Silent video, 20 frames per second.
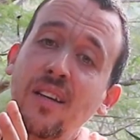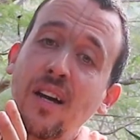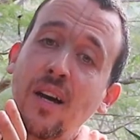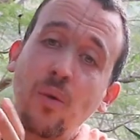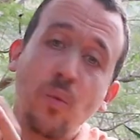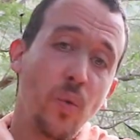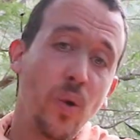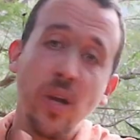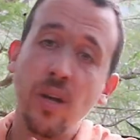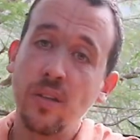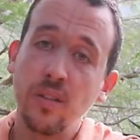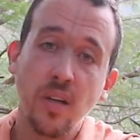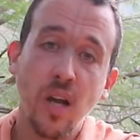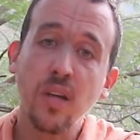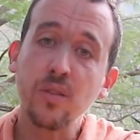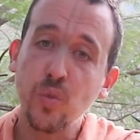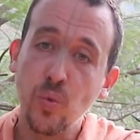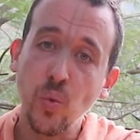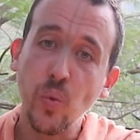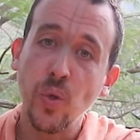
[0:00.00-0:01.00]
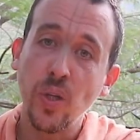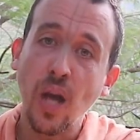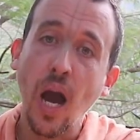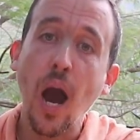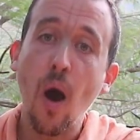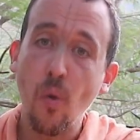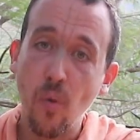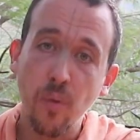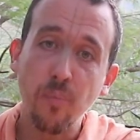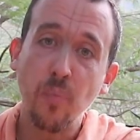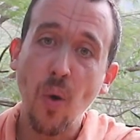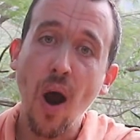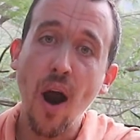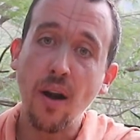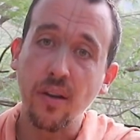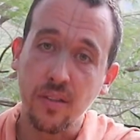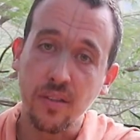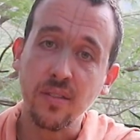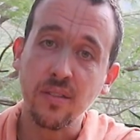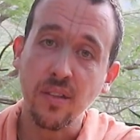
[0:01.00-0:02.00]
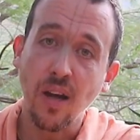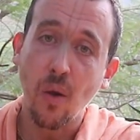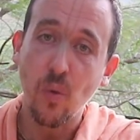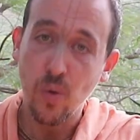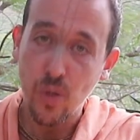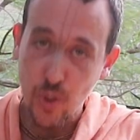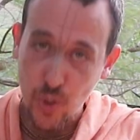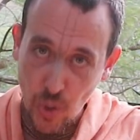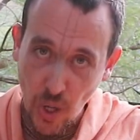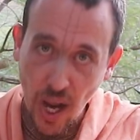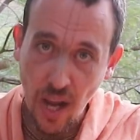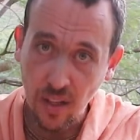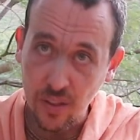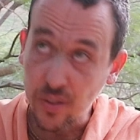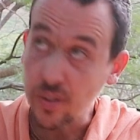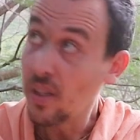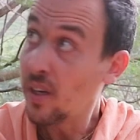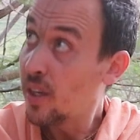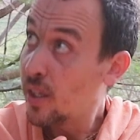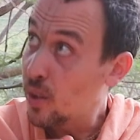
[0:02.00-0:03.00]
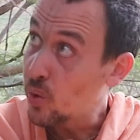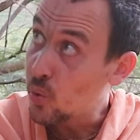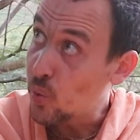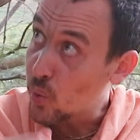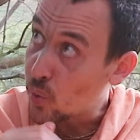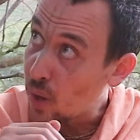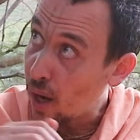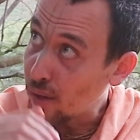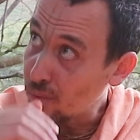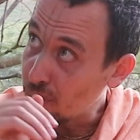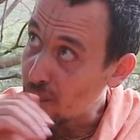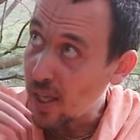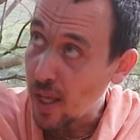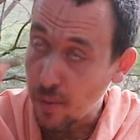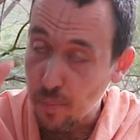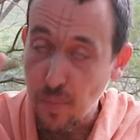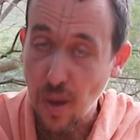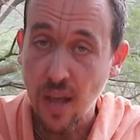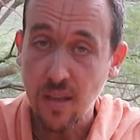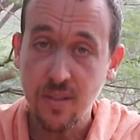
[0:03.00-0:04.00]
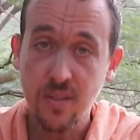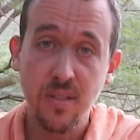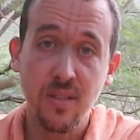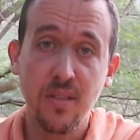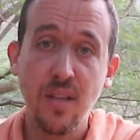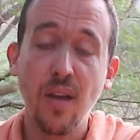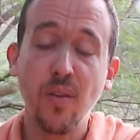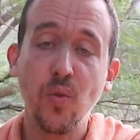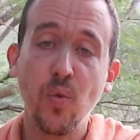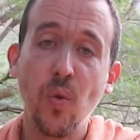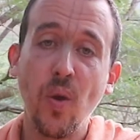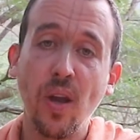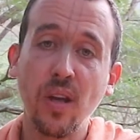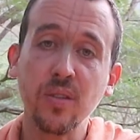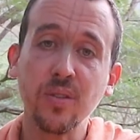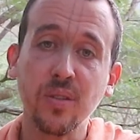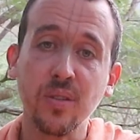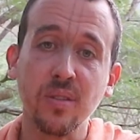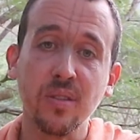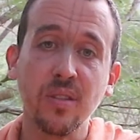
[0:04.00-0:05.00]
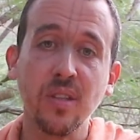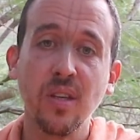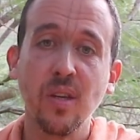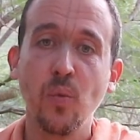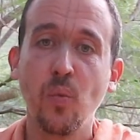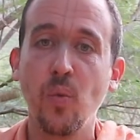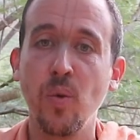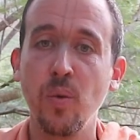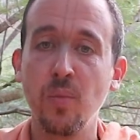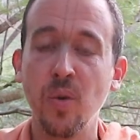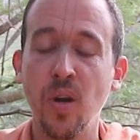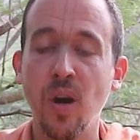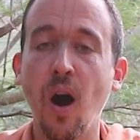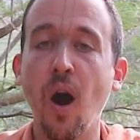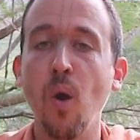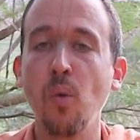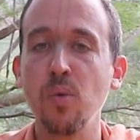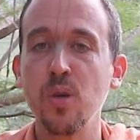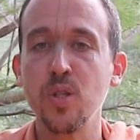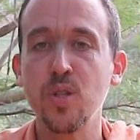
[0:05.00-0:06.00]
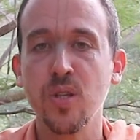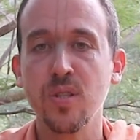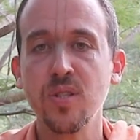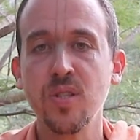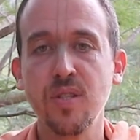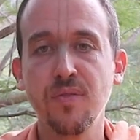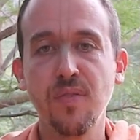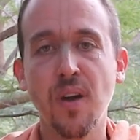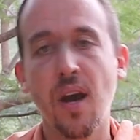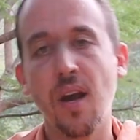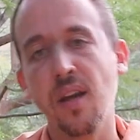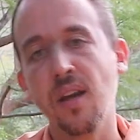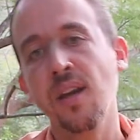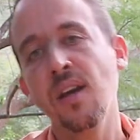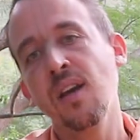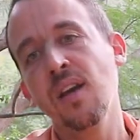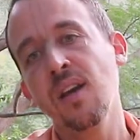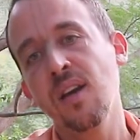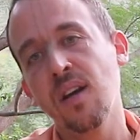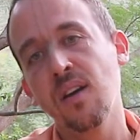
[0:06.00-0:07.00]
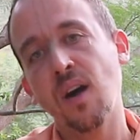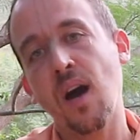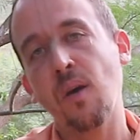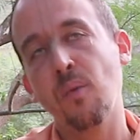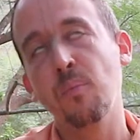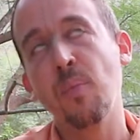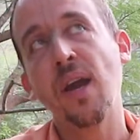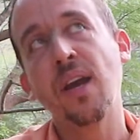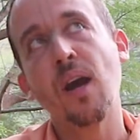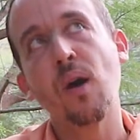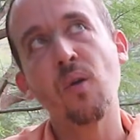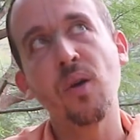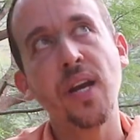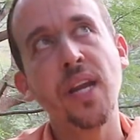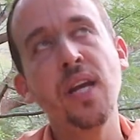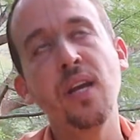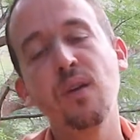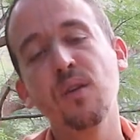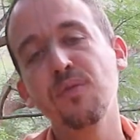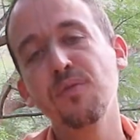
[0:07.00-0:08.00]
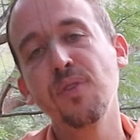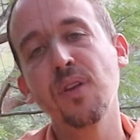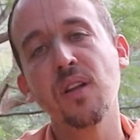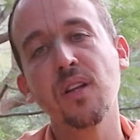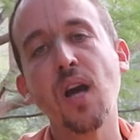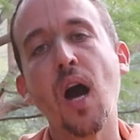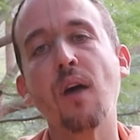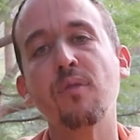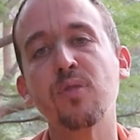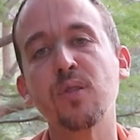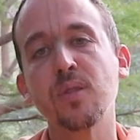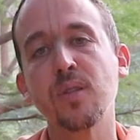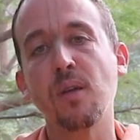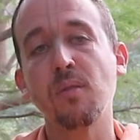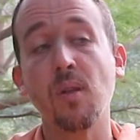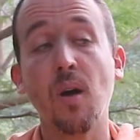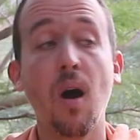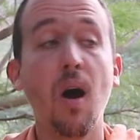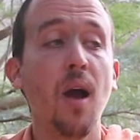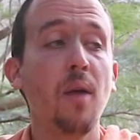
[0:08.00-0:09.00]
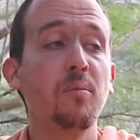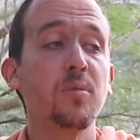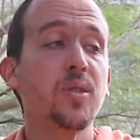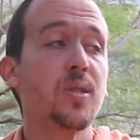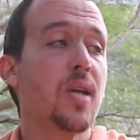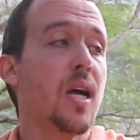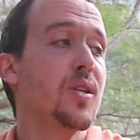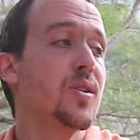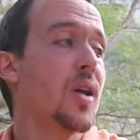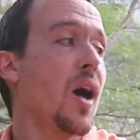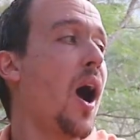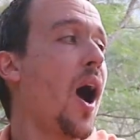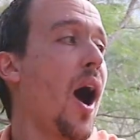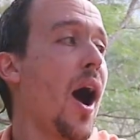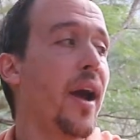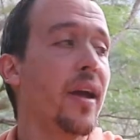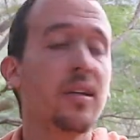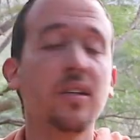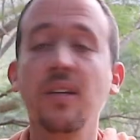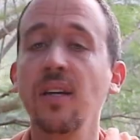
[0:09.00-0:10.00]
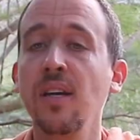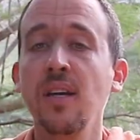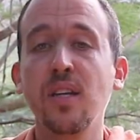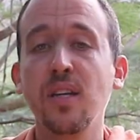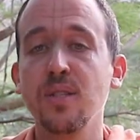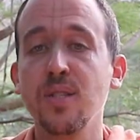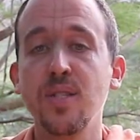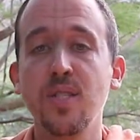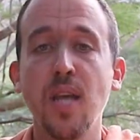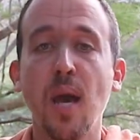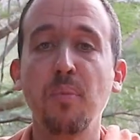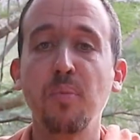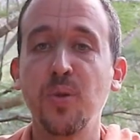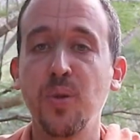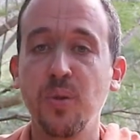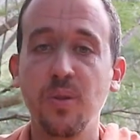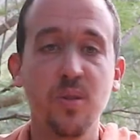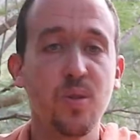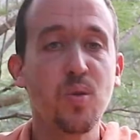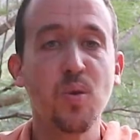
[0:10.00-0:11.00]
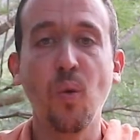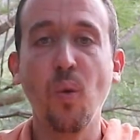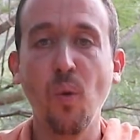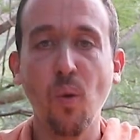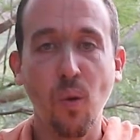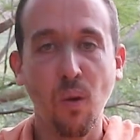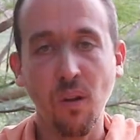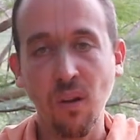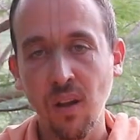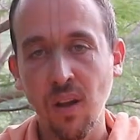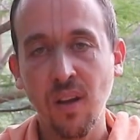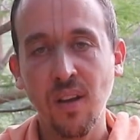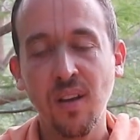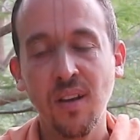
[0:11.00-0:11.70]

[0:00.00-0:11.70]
and we are not doing our part, our change, to gradually advance in that direction. We may over-justify, make our ego feel comfortable. Oh, I'm such a high conception school.